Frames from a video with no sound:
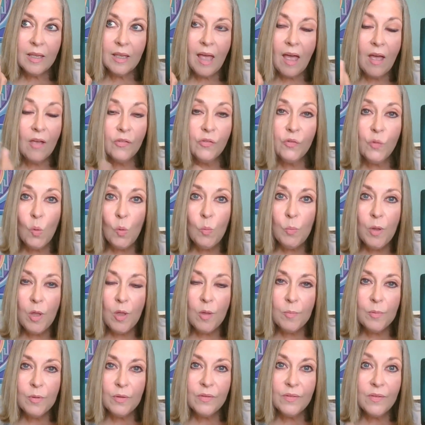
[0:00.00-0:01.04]
our soul
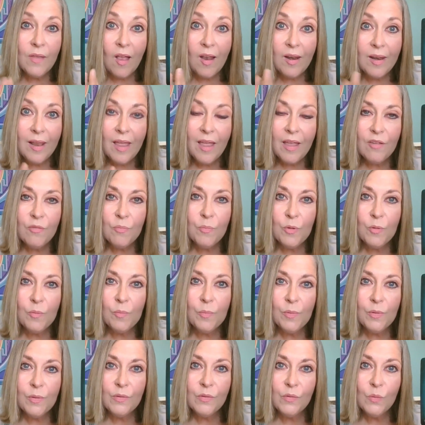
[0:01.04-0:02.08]
purpose, our life
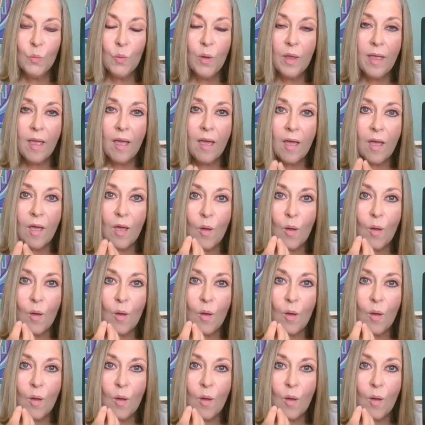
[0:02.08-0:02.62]
purpose, where